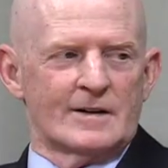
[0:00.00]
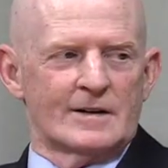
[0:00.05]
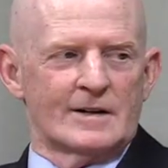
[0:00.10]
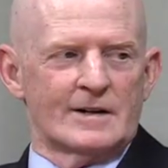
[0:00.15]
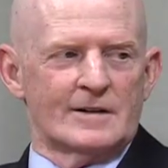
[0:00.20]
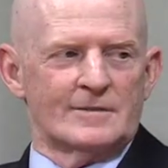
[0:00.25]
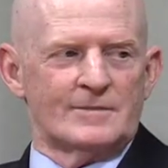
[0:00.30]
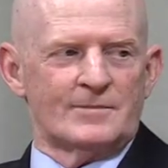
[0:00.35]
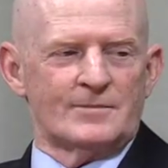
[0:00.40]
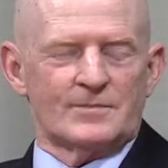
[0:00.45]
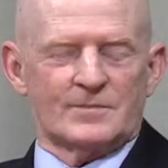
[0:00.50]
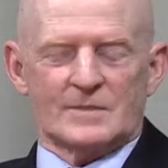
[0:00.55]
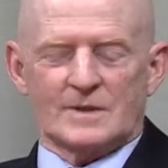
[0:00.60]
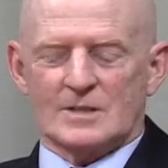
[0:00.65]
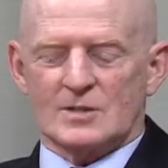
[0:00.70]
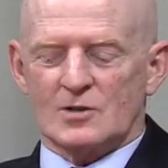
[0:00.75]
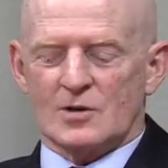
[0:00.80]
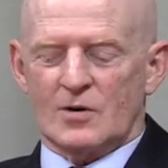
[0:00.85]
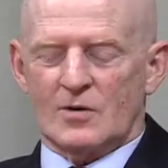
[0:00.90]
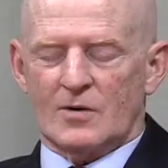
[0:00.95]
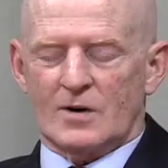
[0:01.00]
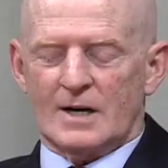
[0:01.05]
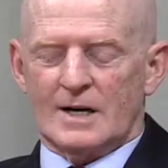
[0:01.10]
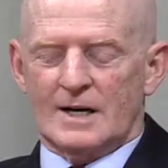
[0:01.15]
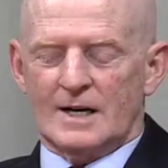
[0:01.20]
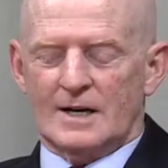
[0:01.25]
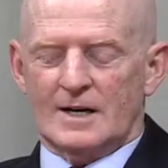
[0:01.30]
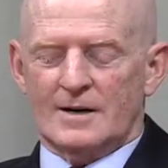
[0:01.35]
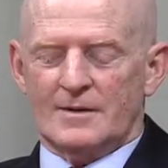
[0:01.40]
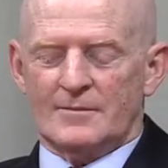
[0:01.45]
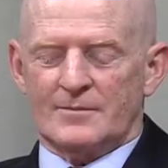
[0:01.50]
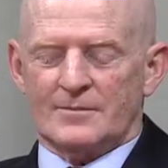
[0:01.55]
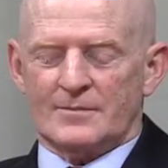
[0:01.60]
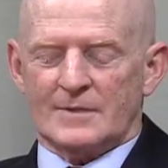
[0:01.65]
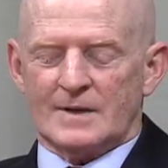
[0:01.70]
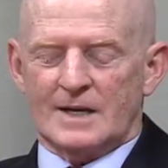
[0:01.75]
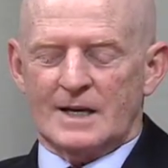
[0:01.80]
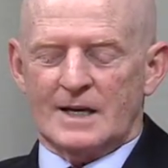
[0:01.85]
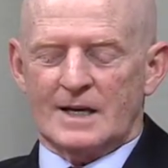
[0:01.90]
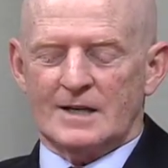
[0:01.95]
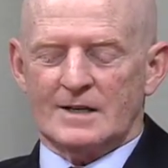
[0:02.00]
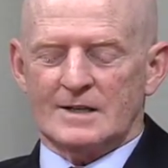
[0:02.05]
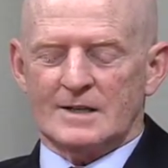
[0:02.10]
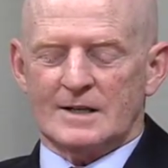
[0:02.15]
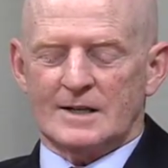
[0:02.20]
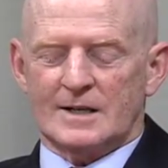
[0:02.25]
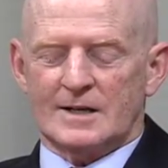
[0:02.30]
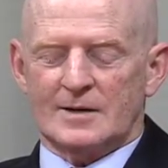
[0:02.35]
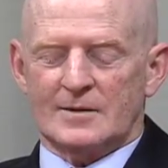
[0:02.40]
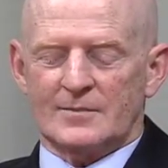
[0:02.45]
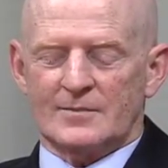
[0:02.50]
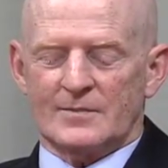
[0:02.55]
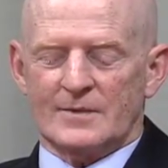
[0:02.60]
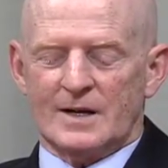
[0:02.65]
Yeah. So uh, and uh,